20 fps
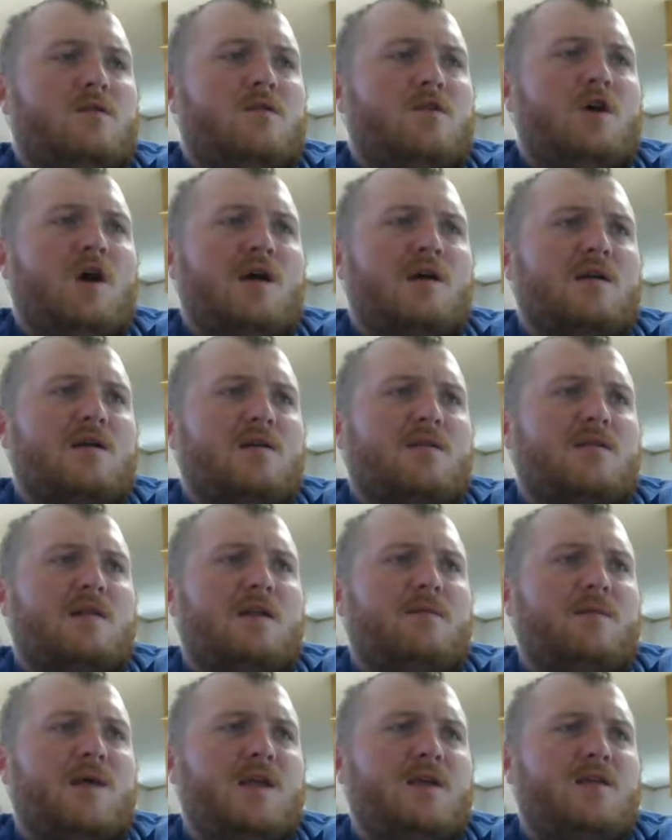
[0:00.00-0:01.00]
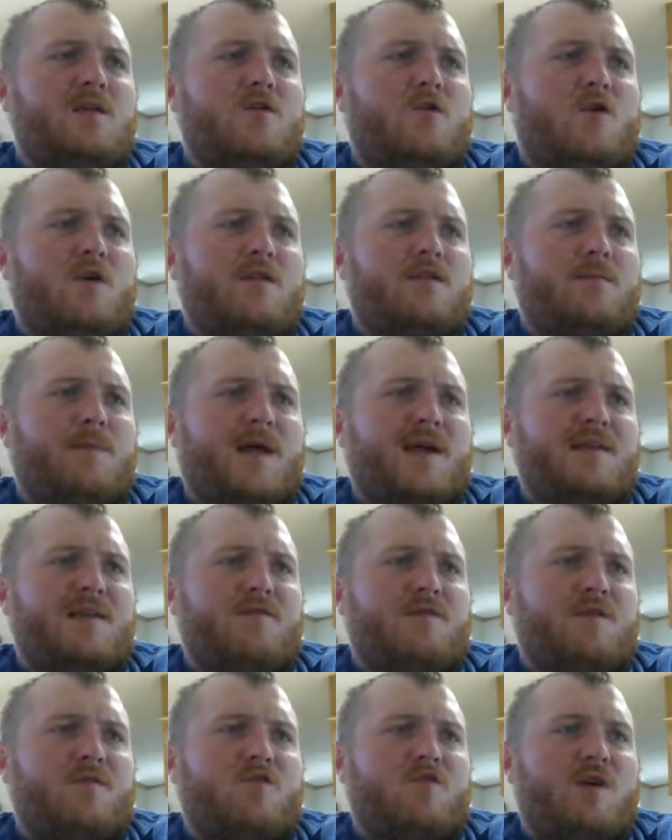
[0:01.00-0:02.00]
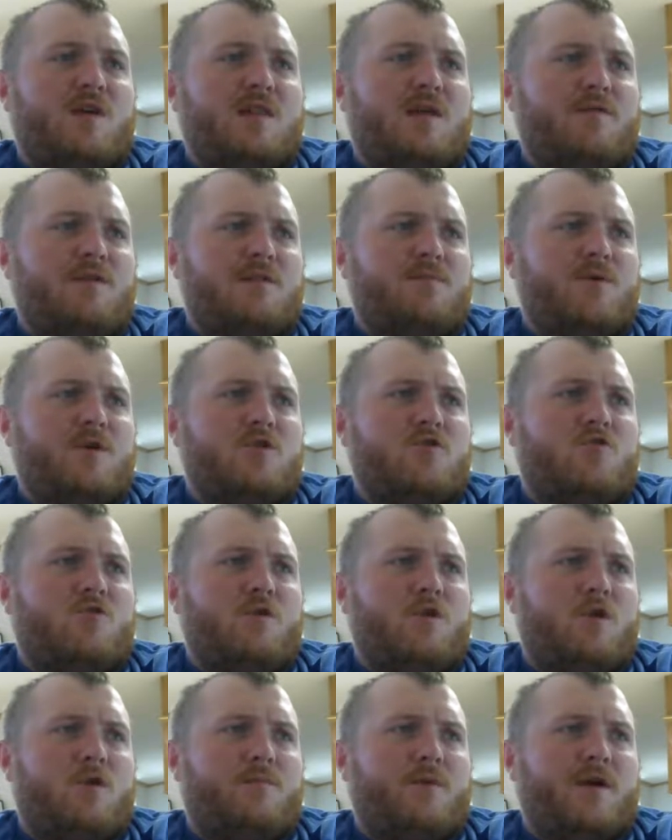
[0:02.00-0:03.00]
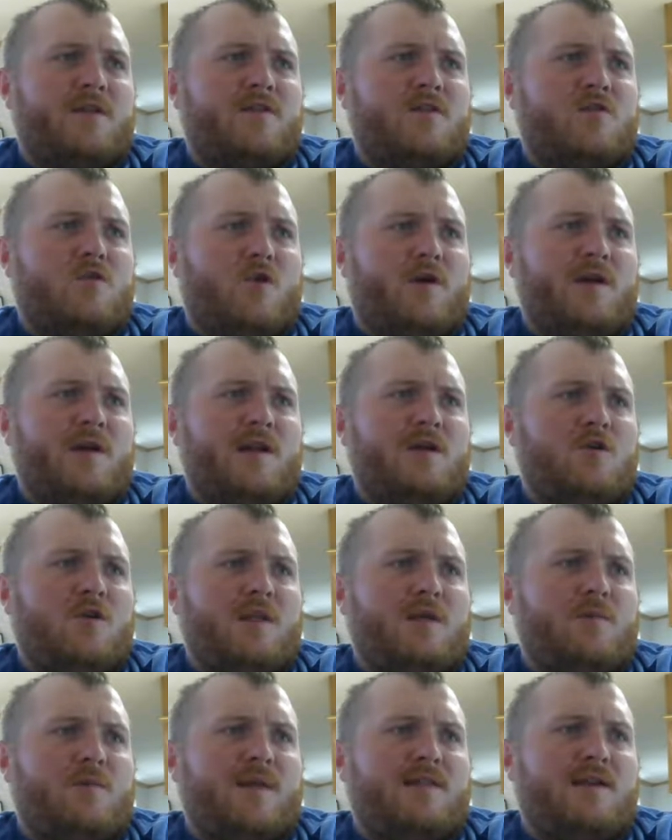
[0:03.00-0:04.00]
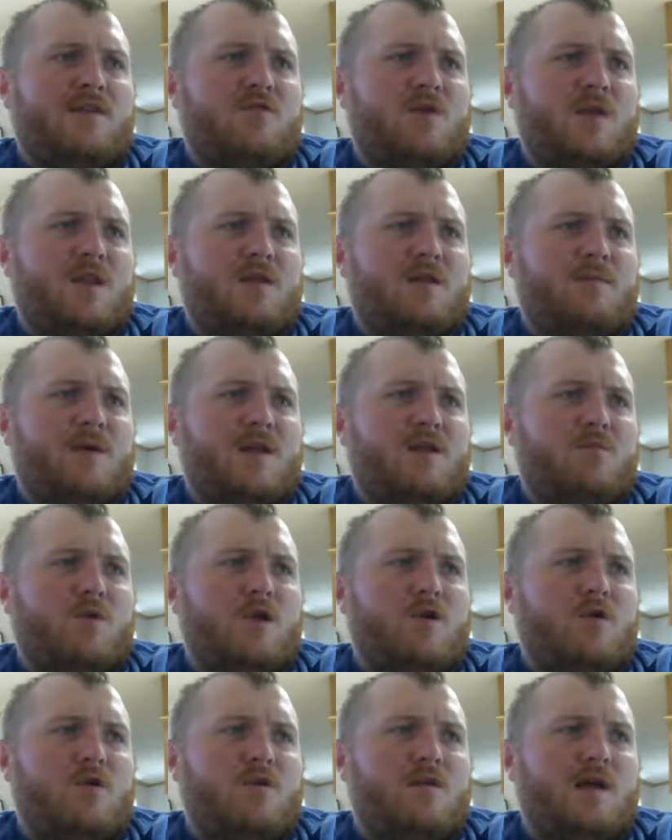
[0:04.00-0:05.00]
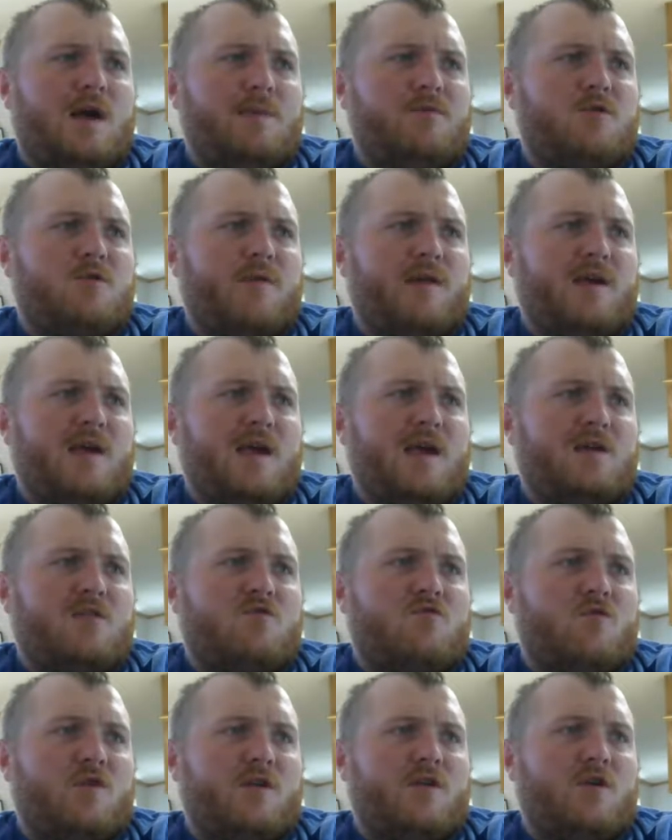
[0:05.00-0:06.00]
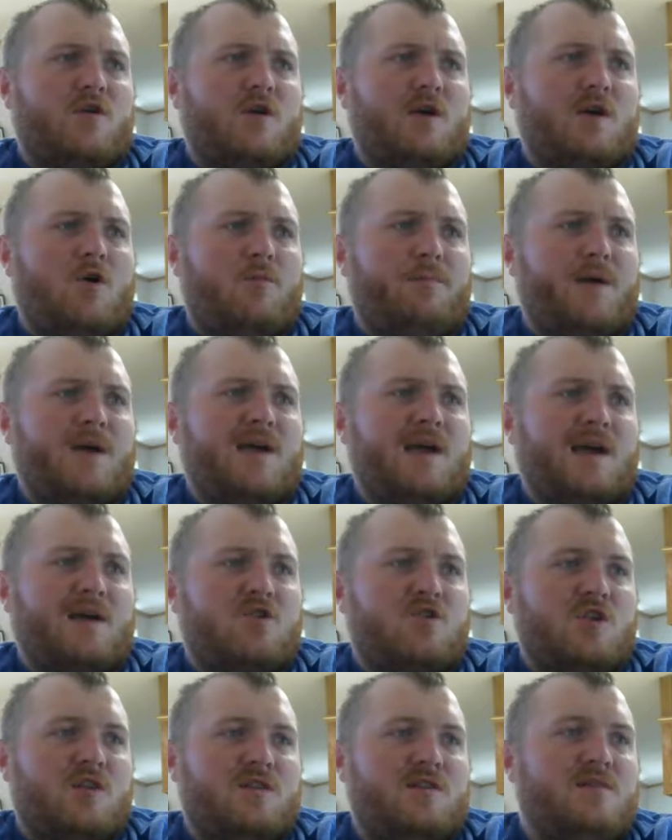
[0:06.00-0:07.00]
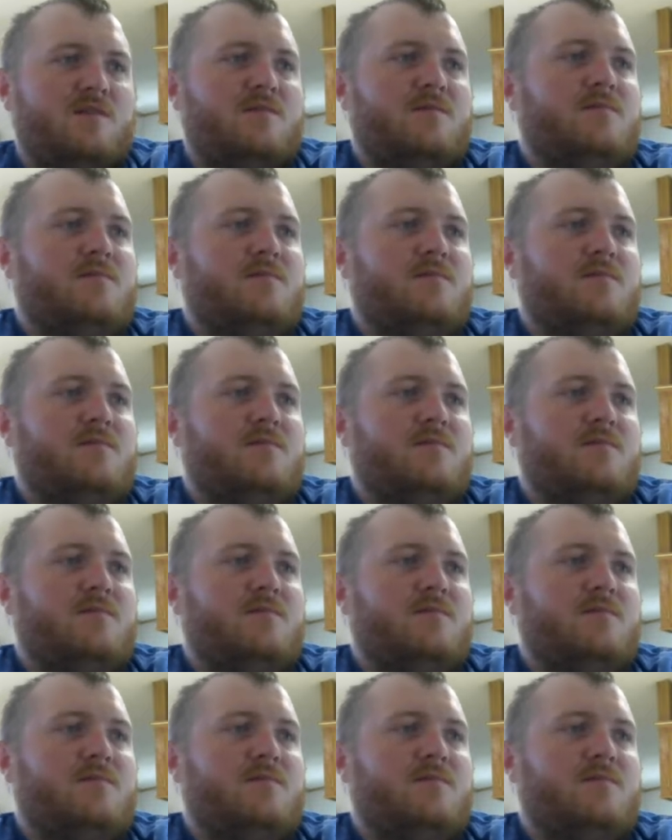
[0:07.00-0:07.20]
York sentiment, no oil supply imminent trade levels, push oil prices Lord in the early Wednesday traded amid Ridu drops over the extraordinary OPEC action.